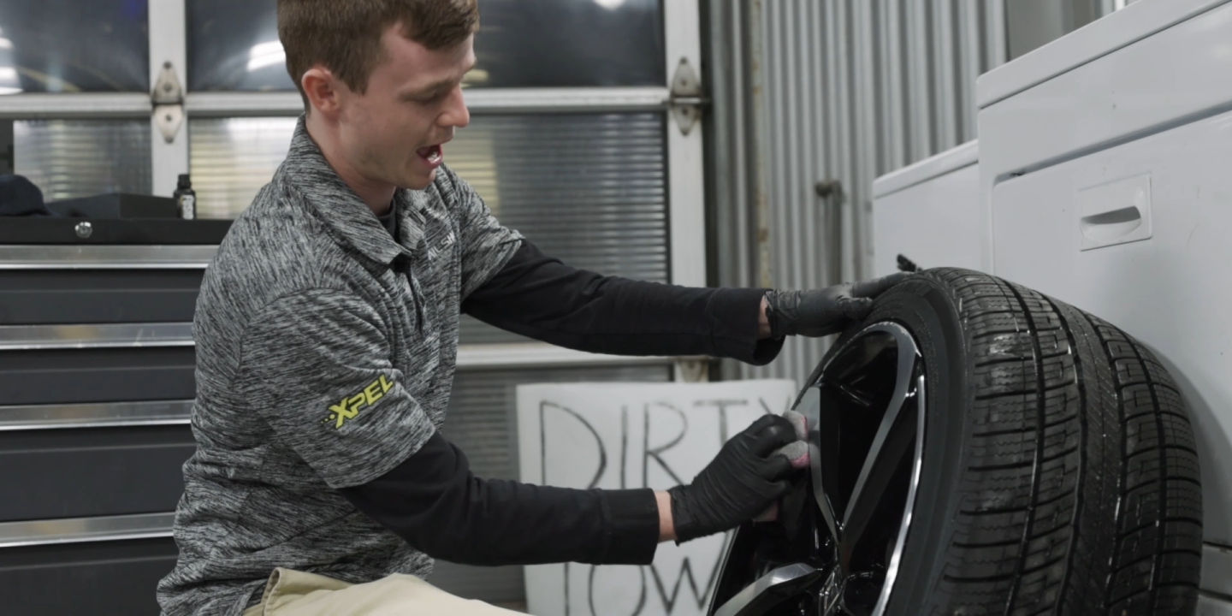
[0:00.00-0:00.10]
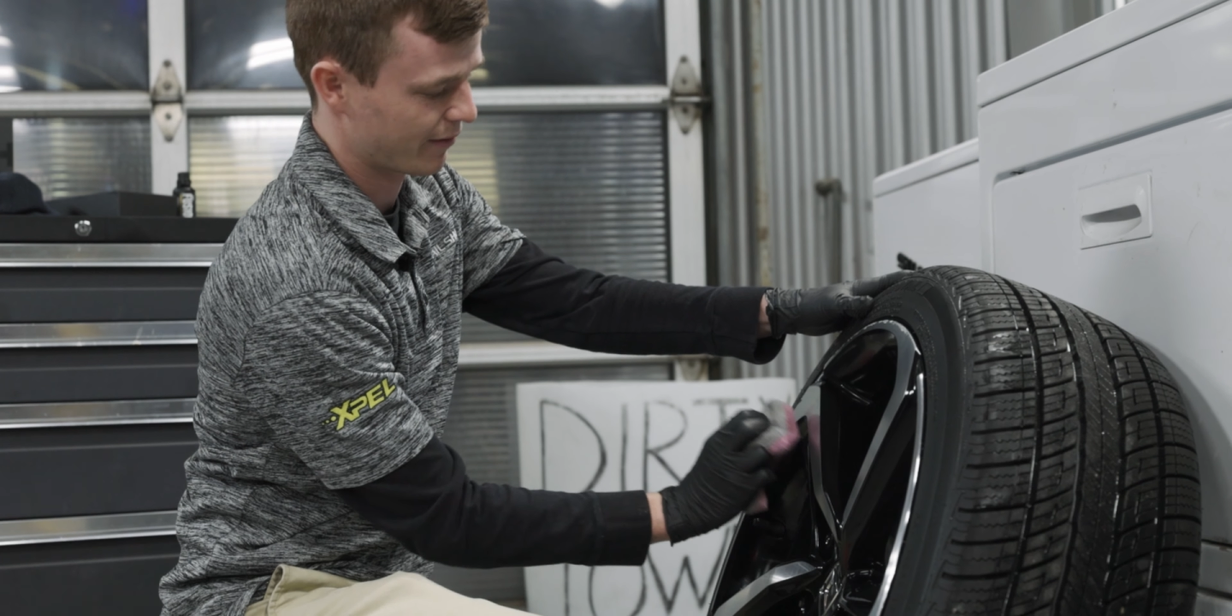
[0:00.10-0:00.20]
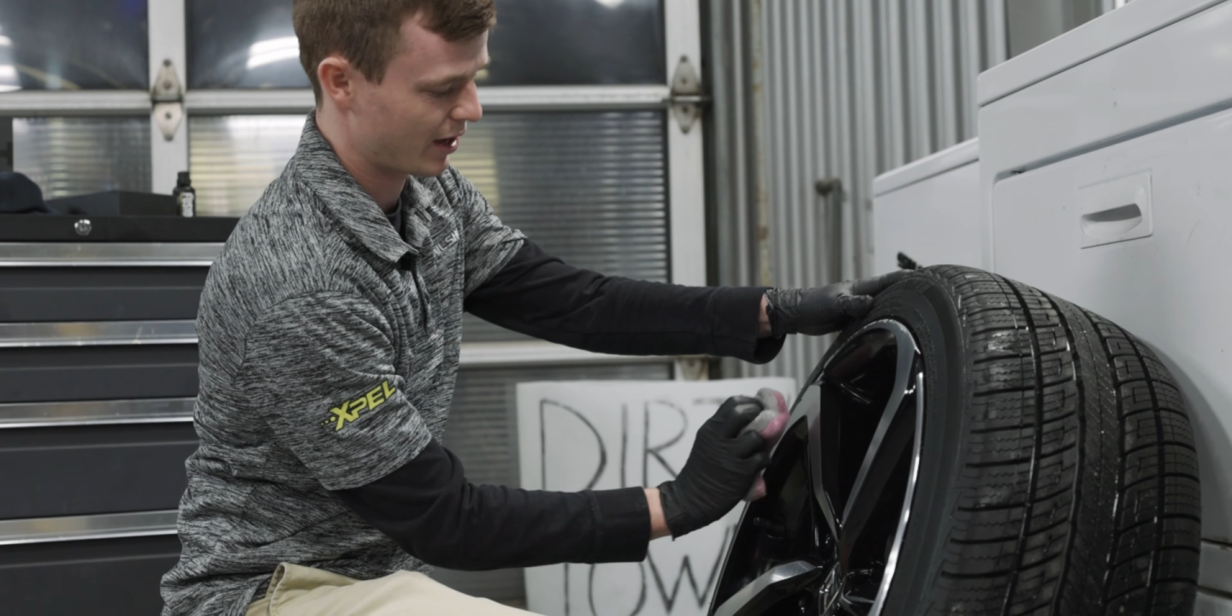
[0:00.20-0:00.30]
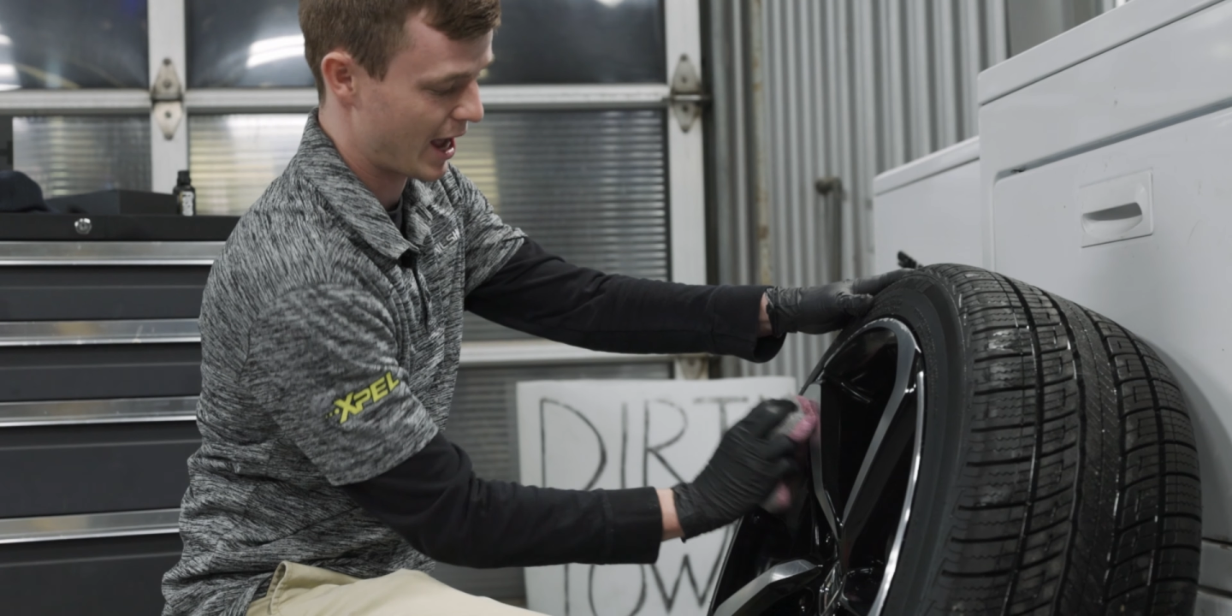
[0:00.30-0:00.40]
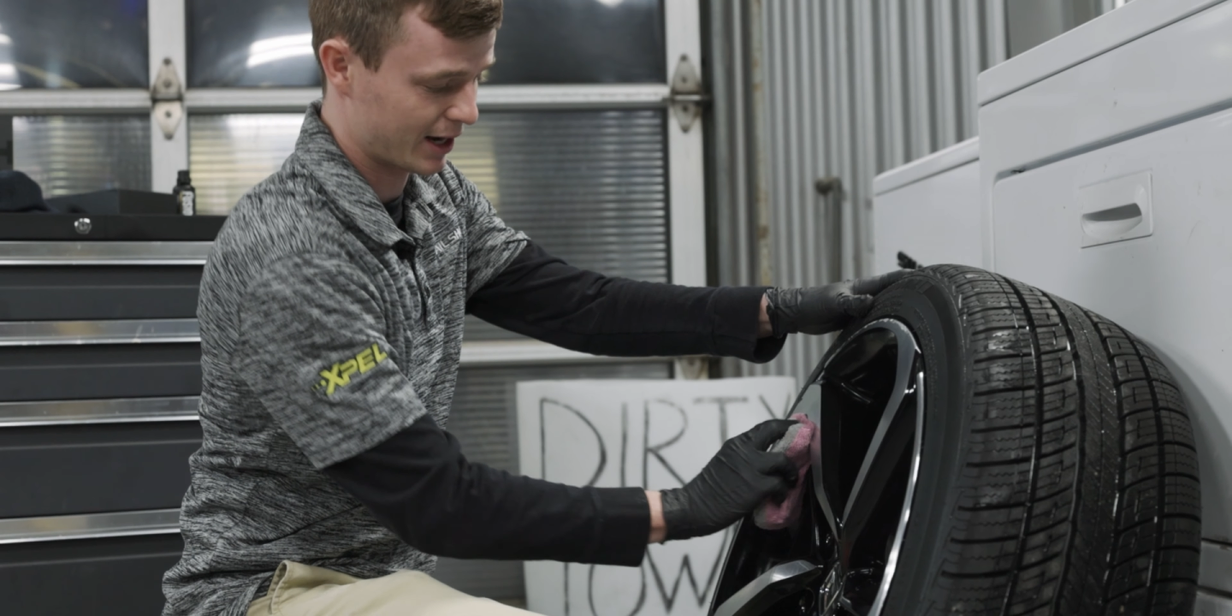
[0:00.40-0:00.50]

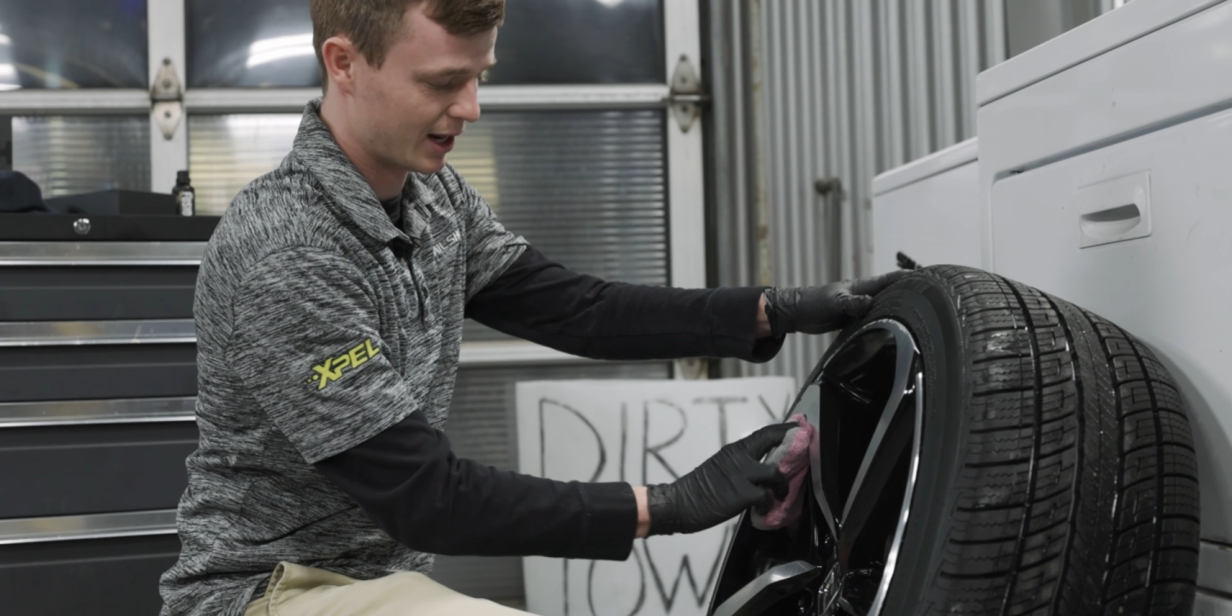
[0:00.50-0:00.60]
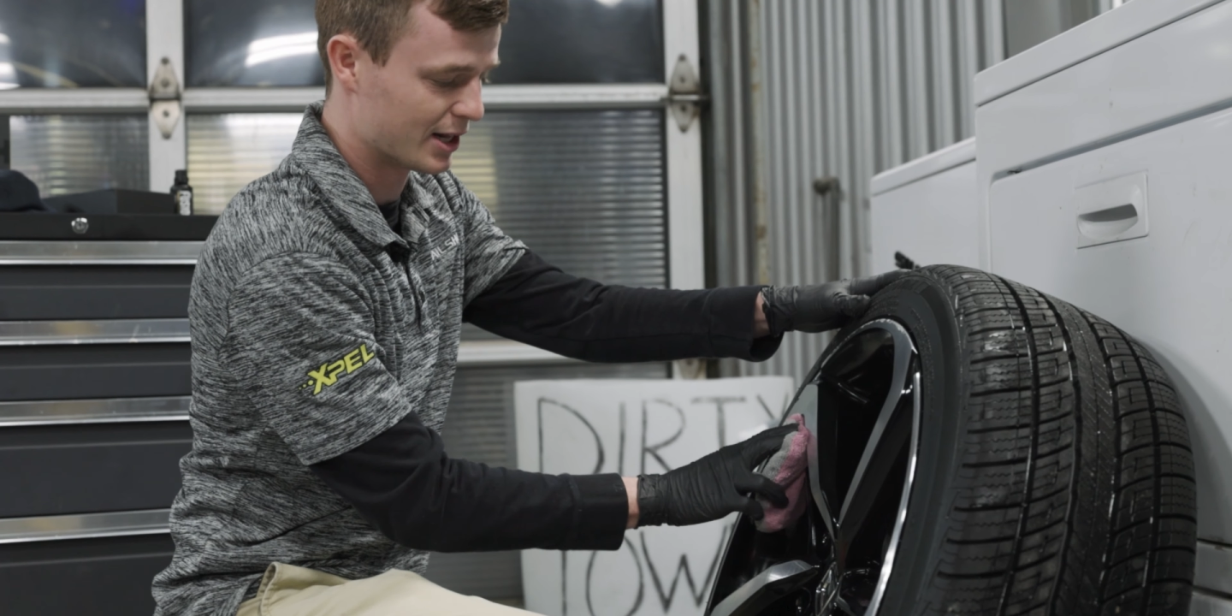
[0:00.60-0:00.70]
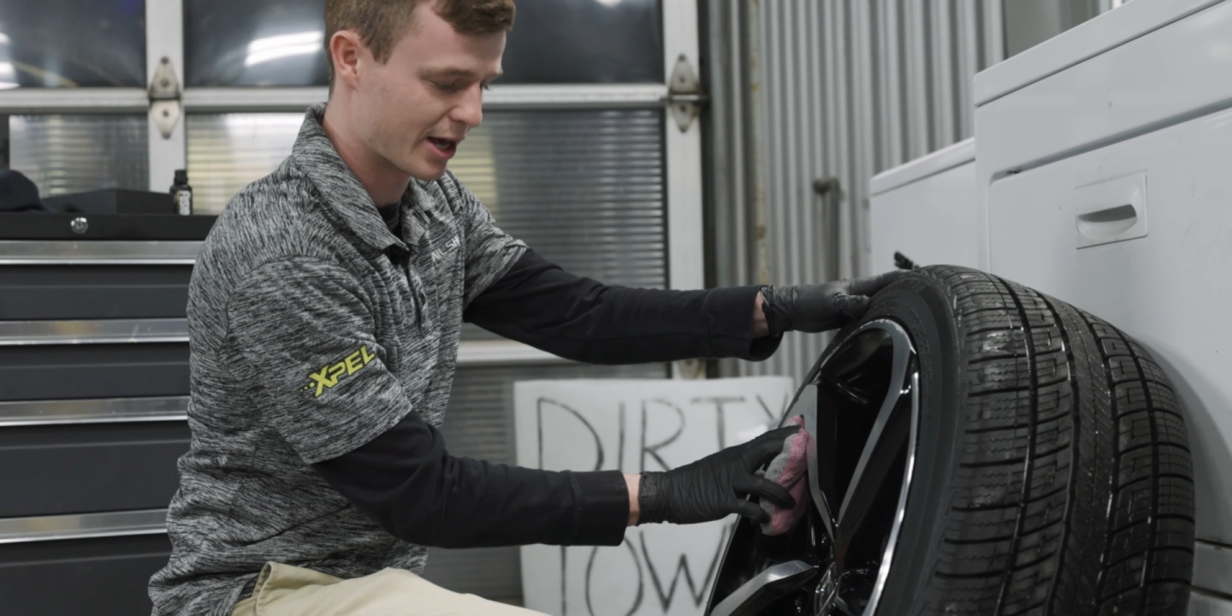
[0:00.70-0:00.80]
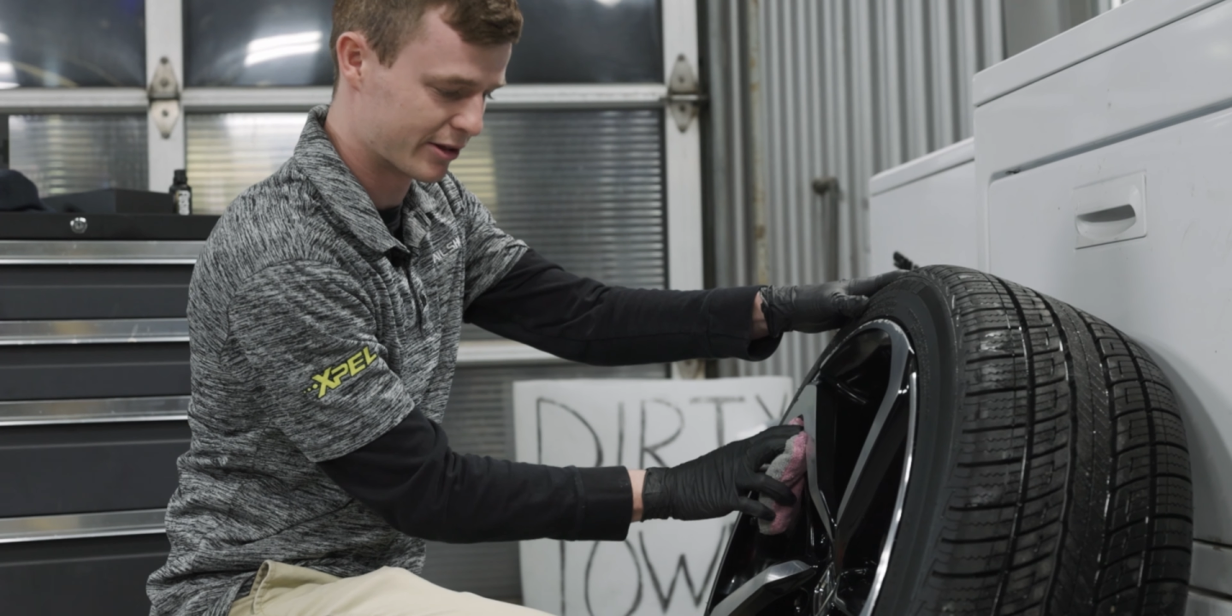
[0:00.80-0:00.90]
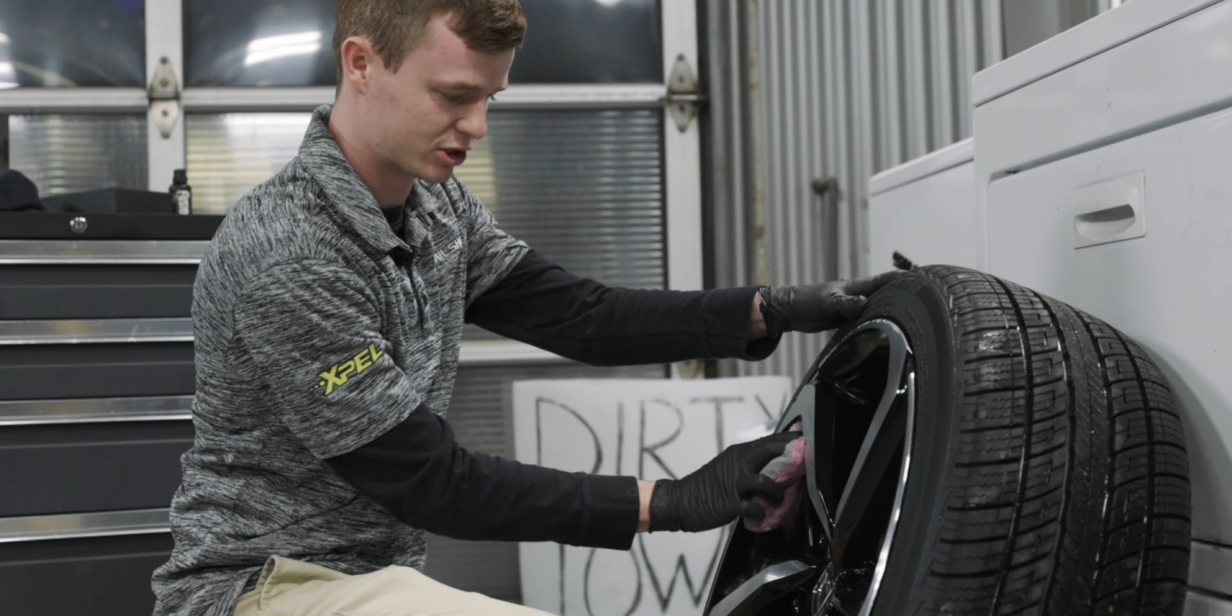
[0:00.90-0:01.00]
haven't had
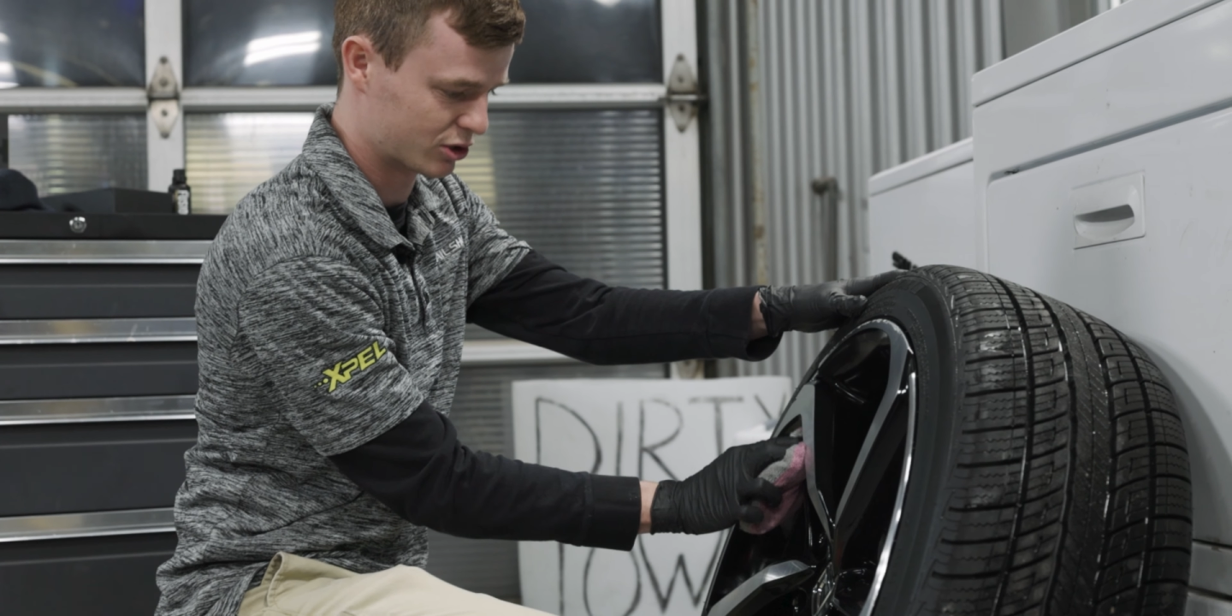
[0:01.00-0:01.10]
any other